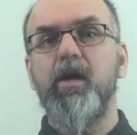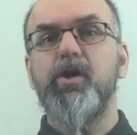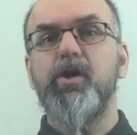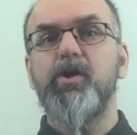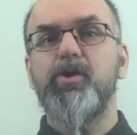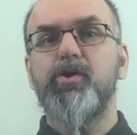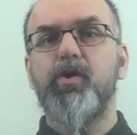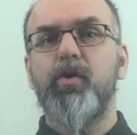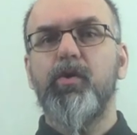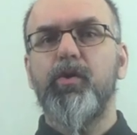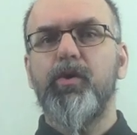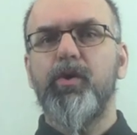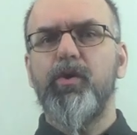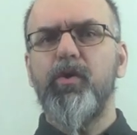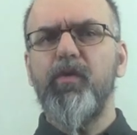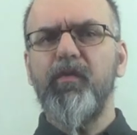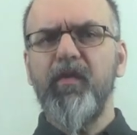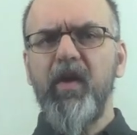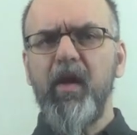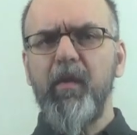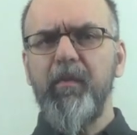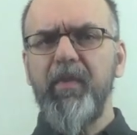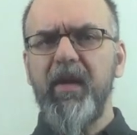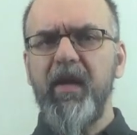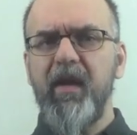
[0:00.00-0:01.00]
So you
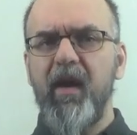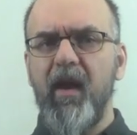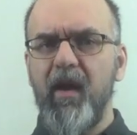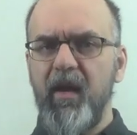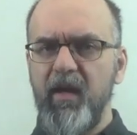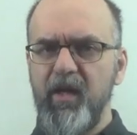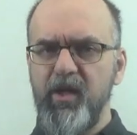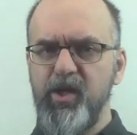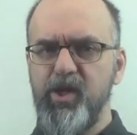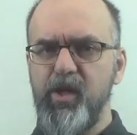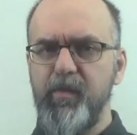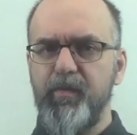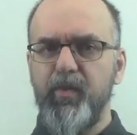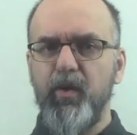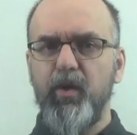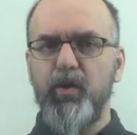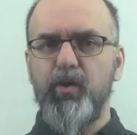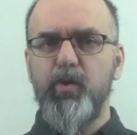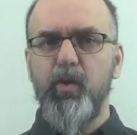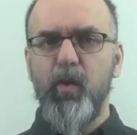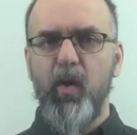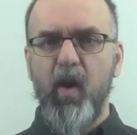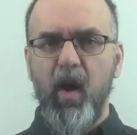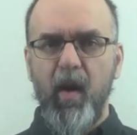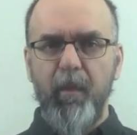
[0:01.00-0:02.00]
will be eligible
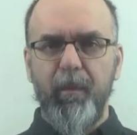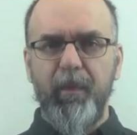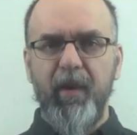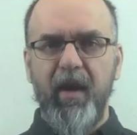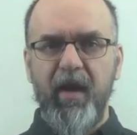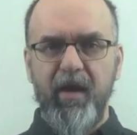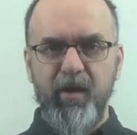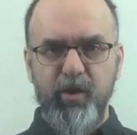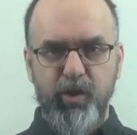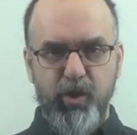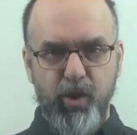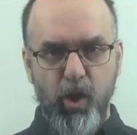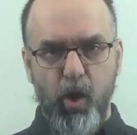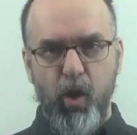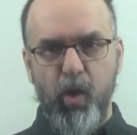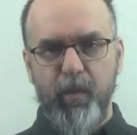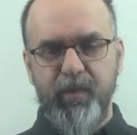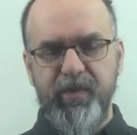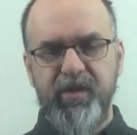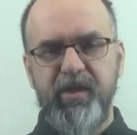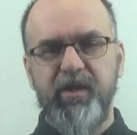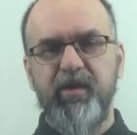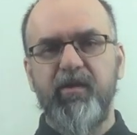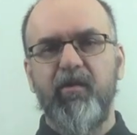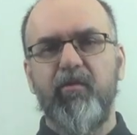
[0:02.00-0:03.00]
to apply
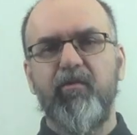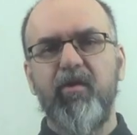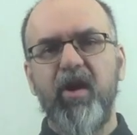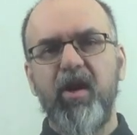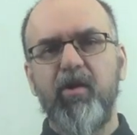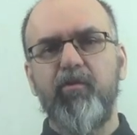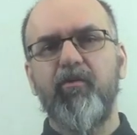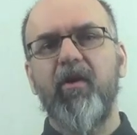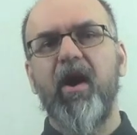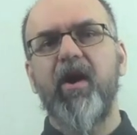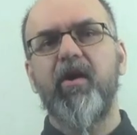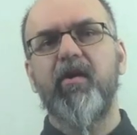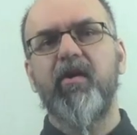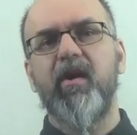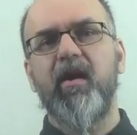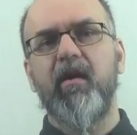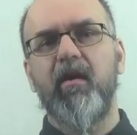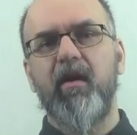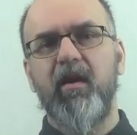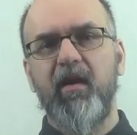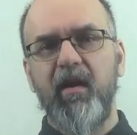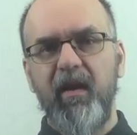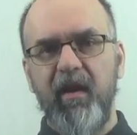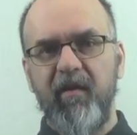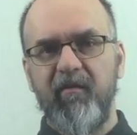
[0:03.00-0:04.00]
jobs requiring
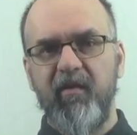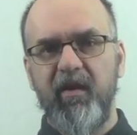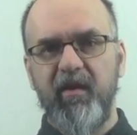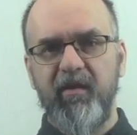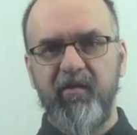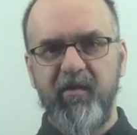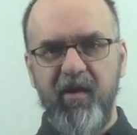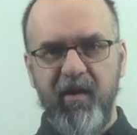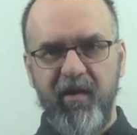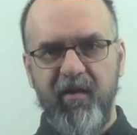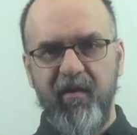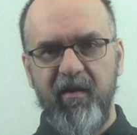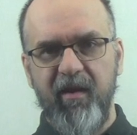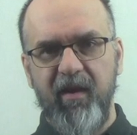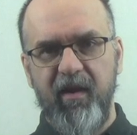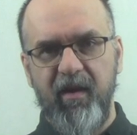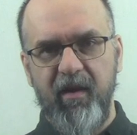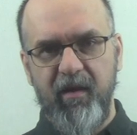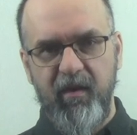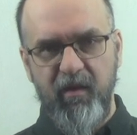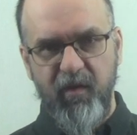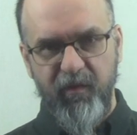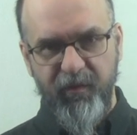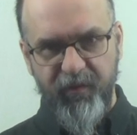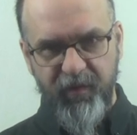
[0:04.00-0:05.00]
a relevant degree
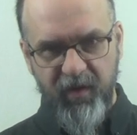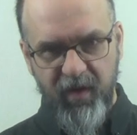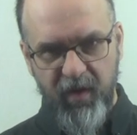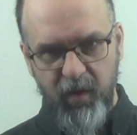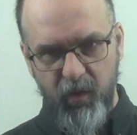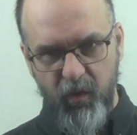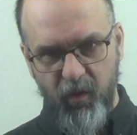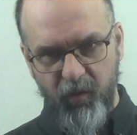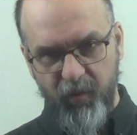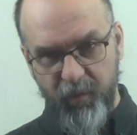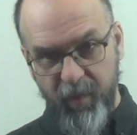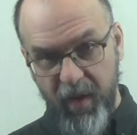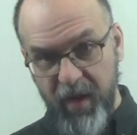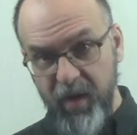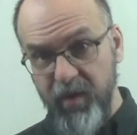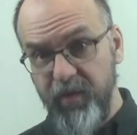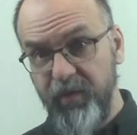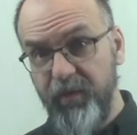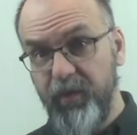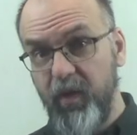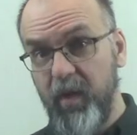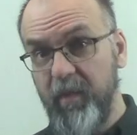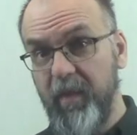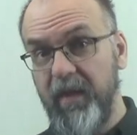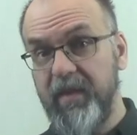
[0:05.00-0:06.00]
in the field of
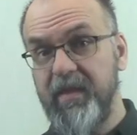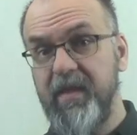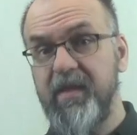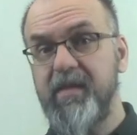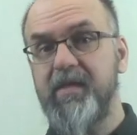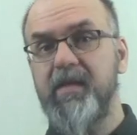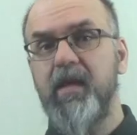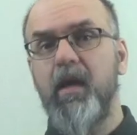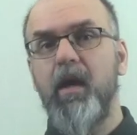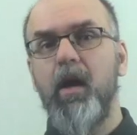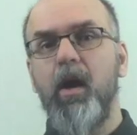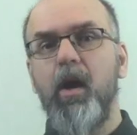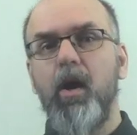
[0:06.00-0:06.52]
bioinformatics